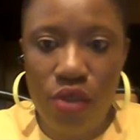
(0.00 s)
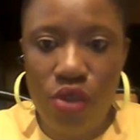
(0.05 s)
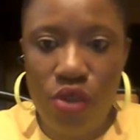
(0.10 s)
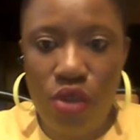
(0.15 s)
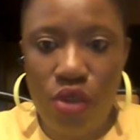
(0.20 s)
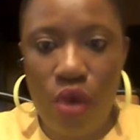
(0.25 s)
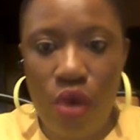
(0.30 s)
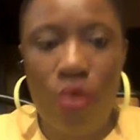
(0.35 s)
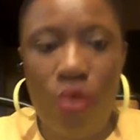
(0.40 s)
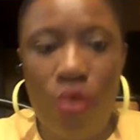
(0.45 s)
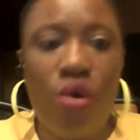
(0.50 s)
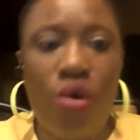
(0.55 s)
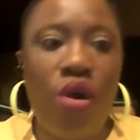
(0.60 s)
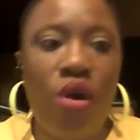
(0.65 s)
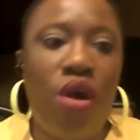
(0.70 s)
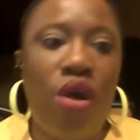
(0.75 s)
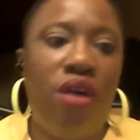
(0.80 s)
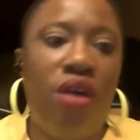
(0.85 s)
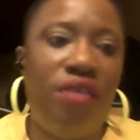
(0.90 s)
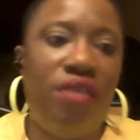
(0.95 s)
So,
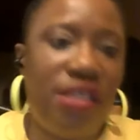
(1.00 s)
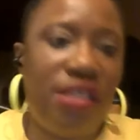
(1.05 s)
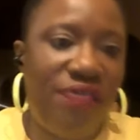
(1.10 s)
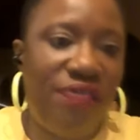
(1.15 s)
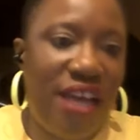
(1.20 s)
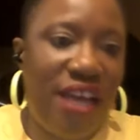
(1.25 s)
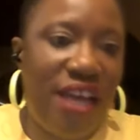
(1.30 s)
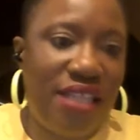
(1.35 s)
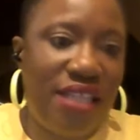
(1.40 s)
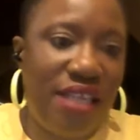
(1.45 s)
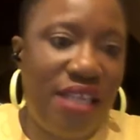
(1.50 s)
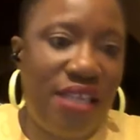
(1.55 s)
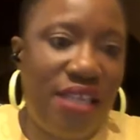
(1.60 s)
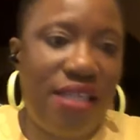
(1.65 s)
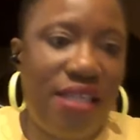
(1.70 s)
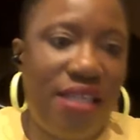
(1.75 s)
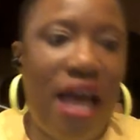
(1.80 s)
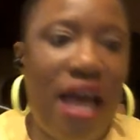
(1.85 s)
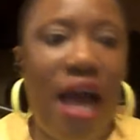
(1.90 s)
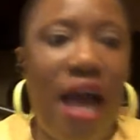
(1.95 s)
risk factors
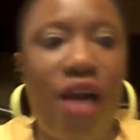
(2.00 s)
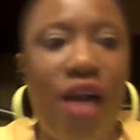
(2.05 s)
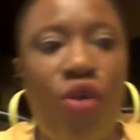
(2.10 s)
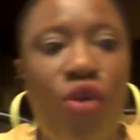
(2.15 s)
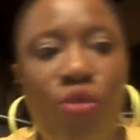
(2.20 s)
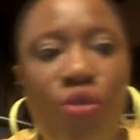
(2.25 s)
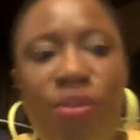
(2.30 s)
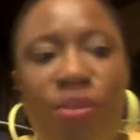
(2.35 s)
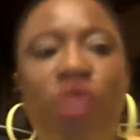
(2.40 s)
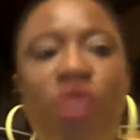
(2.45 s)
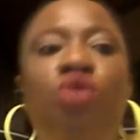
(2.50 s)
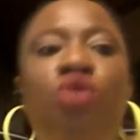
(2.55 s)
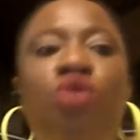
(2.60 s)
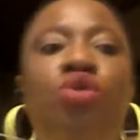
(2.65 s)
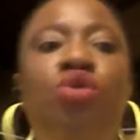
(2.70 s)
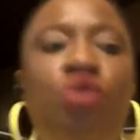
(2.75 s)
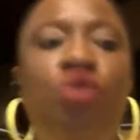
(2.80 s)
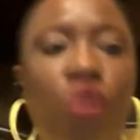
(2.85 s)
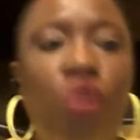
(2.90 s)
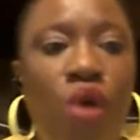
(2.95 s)
are grouped into
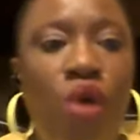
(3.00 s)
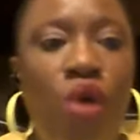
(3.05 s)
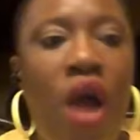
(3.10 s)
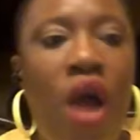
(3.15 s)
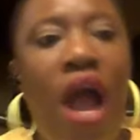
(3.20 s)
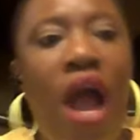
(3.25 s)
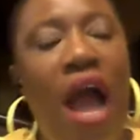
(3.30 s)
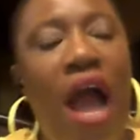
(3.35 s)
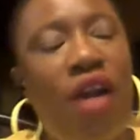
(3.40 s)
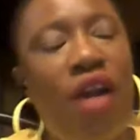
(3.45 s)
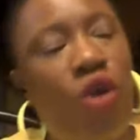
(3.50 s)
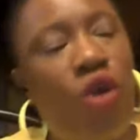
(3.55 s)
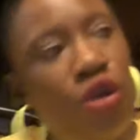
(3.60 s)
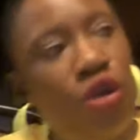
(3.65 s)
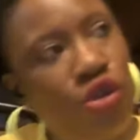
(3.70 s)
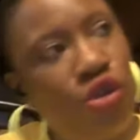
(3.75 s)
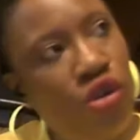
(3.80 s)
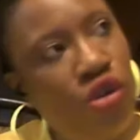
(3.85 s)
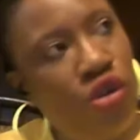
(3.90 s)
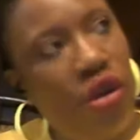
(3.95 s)
two:
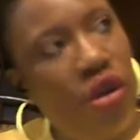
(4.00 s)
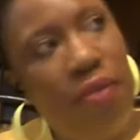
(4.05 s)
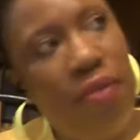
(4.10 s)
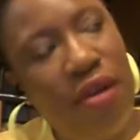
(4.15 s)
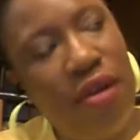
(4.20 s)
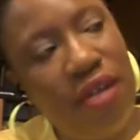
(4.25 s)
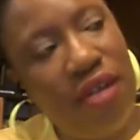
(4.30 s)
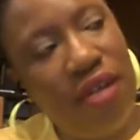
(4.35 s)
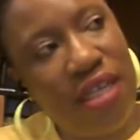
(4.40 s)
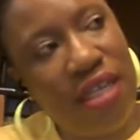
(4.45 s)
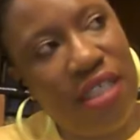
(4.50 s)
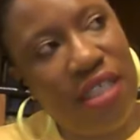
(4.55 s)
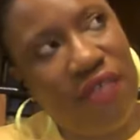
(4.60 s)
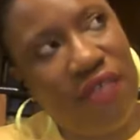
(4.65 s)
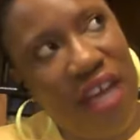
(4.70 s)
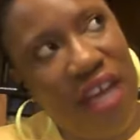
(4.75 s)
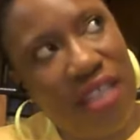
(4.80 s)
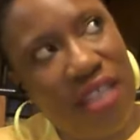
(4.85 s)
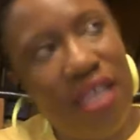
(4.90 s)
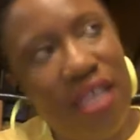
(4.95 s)
uncontrollable risk
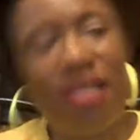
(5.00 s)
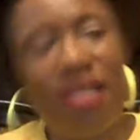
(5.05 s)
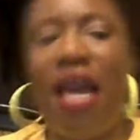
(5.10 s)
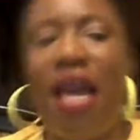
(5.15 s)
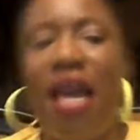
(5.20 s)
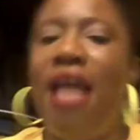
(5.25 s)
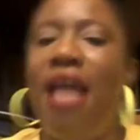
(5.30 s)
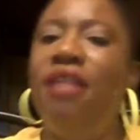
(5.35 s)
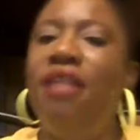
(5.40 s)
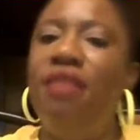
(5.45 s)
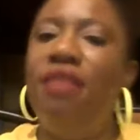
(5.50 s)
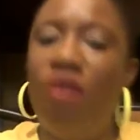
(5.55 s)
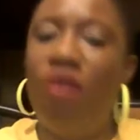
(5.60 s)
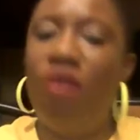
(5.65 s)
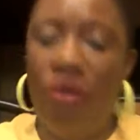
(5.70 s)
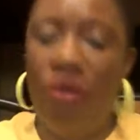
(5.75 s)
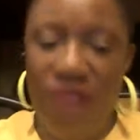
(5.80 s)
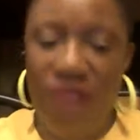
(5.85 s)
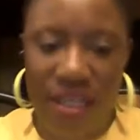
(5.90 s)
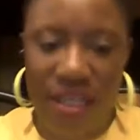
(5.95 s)
factors and
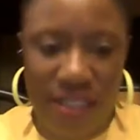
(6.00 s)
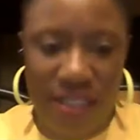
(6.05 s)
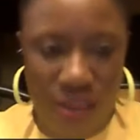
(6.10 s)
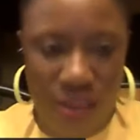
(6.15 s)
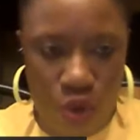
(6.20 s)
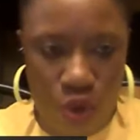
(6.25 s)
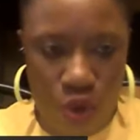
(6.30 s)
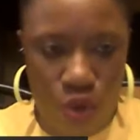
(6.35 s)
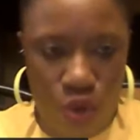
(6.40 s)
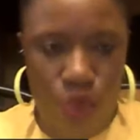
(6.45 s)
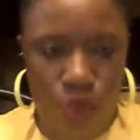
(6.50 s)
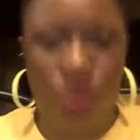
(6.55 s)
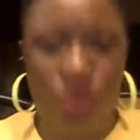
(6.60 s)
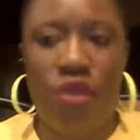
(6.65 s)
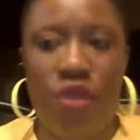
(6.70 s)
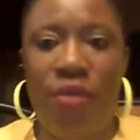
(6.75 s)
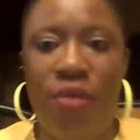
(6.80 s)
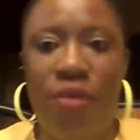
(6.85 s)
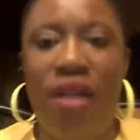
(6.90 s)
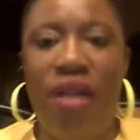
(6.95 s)
obviously
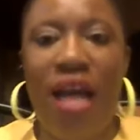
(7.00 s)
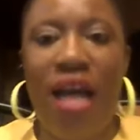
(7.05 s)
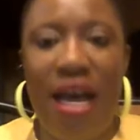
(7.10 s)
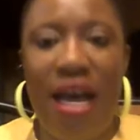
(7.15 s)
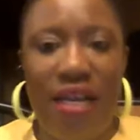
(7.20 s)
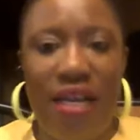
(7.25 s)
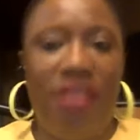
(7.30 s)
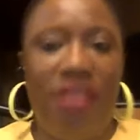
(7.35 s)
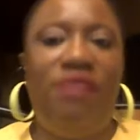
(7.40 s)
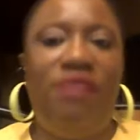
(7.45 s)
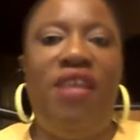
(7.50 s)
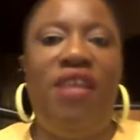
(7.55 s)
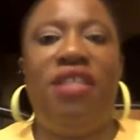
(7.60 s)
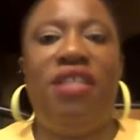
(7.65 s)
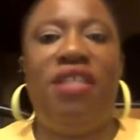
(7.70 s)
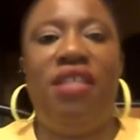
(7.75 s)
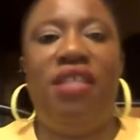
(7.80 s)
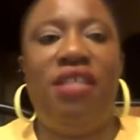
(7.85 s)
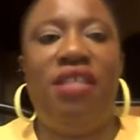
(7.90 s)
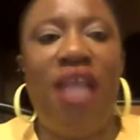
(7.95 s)
controllable risk
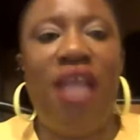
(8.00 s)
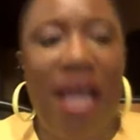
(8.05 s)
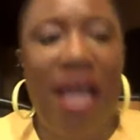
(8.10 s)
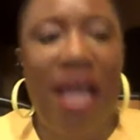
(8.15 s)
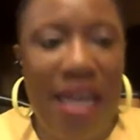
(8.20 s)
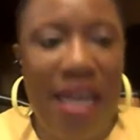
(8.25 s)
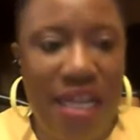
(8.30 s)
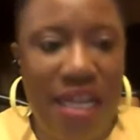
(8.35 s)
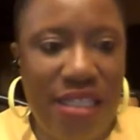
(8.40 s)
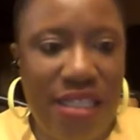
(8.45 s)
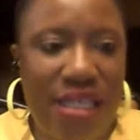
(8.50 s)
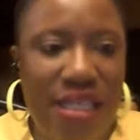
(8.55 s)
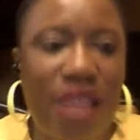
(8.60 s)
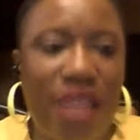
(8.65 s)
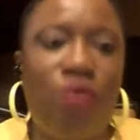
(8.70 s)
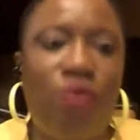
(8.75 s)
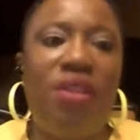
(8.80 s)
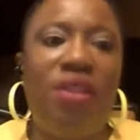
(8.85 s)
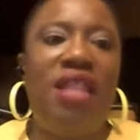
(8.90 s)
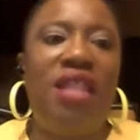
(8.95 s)
factors. Let's
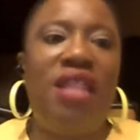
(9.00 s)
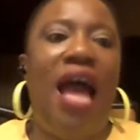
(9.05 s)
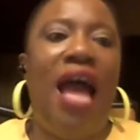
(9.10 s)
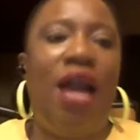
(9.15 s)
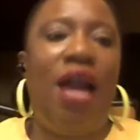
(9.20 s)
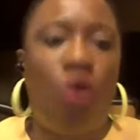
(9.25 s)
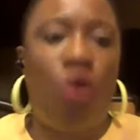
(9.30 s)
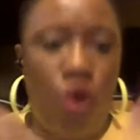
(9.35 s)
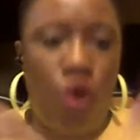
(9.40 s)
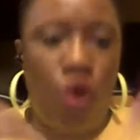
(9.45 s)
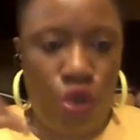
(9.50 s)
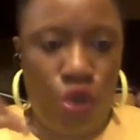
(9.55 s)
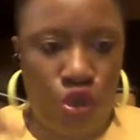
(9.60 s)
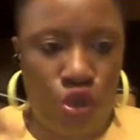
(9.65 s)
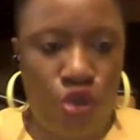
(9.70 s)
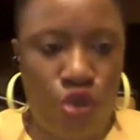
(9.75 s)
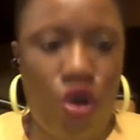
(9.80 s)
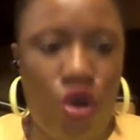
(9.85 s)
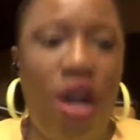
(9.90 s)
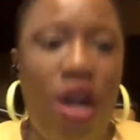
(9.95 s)
start with the
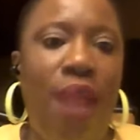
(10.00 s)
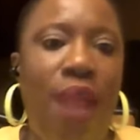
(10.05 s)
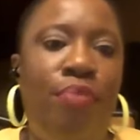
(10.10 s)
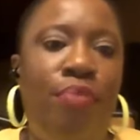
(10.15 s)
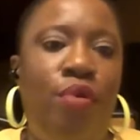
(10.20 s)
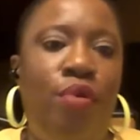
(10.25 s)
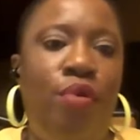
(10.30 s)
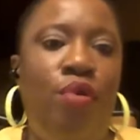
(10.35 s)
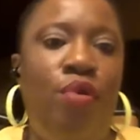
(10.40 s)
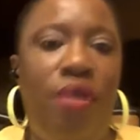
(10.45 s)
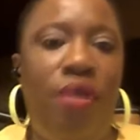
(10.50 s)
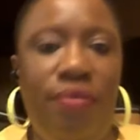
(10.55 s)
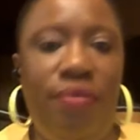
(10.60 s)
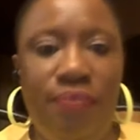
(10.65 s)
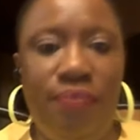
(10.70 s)
uncontrollable.